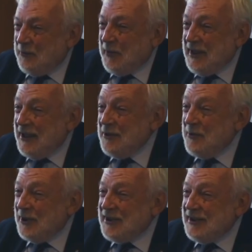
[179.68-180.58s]
We know
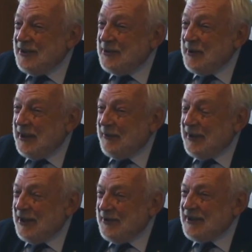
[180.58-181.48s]
what to do. We
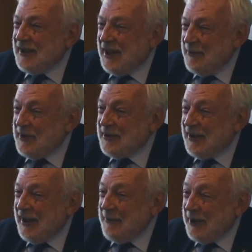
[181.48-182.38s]
know it's a
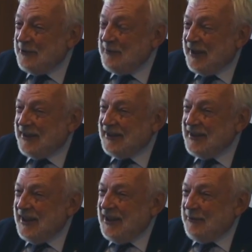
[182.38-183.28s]
chemical method.